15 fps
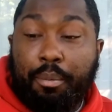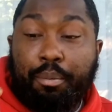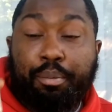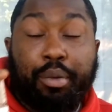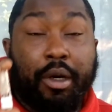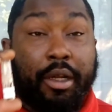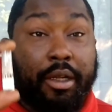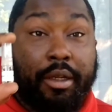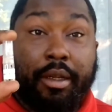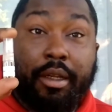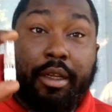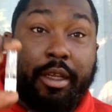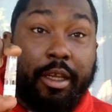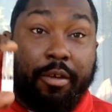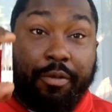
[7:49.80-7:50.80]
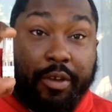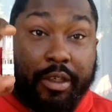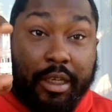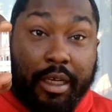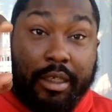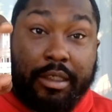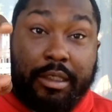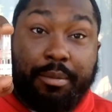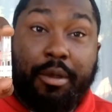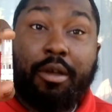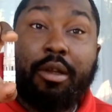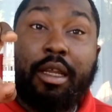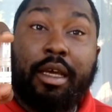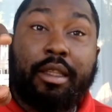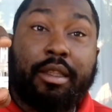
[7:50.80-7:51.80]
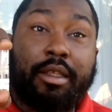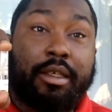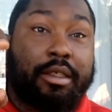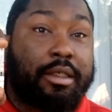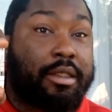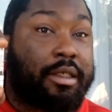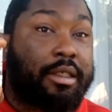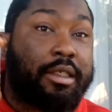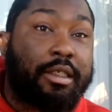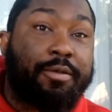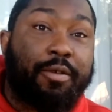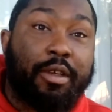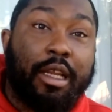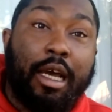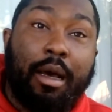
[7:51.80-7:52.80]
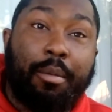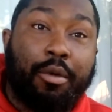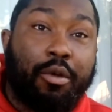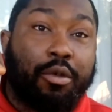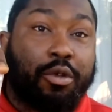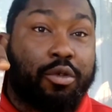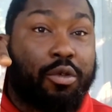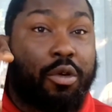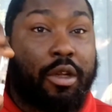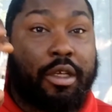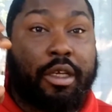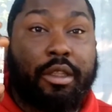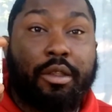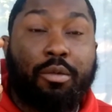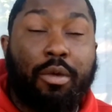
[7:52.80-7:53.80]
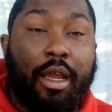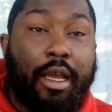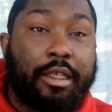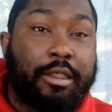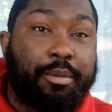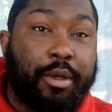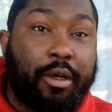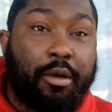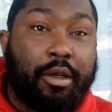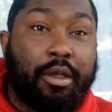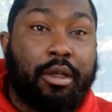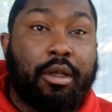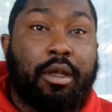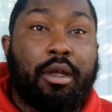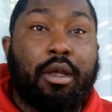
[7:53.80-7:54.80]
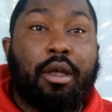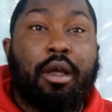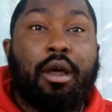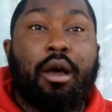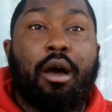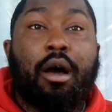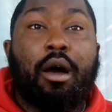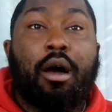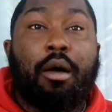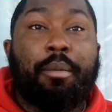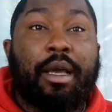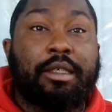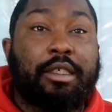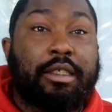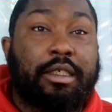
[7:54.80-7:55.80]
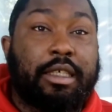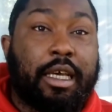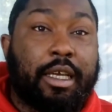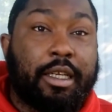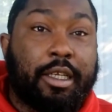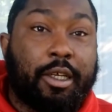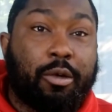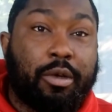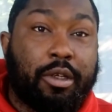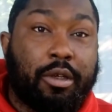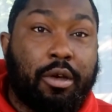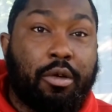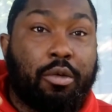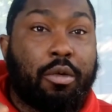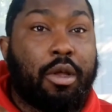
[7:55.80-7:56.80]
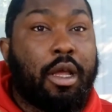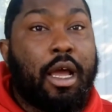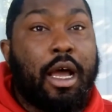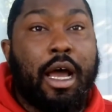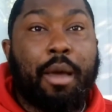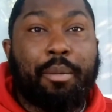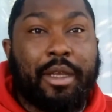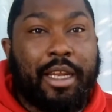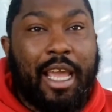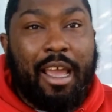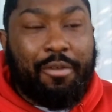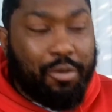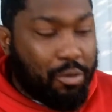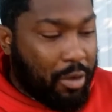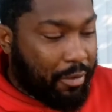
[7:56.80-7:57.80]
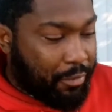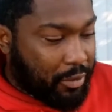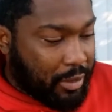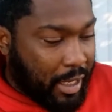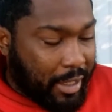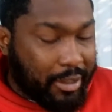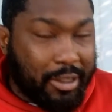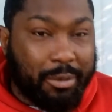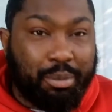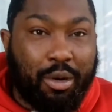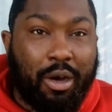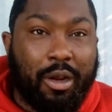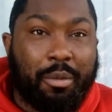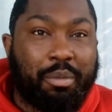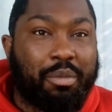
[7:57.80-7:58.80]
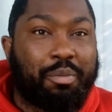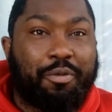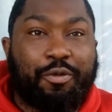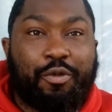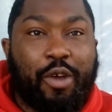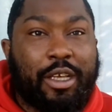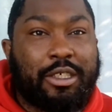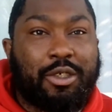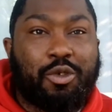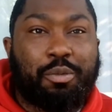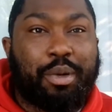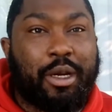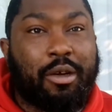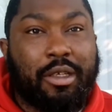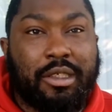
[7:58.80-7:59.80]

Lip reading: but if it does smell like this is phenomenal. You're going to get the raspberry as a secondary note. I mean, have you ever just bought a fresh new pair of